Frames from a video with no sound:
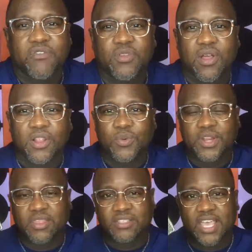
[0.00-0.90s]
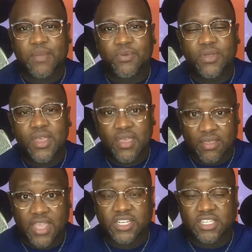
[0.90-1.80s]
If you're the only one at the table,
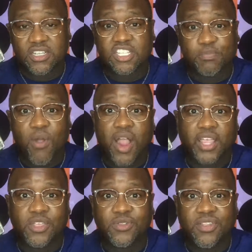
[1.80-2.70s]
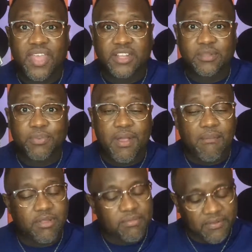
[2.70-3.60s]
that should spark in you that's a problem.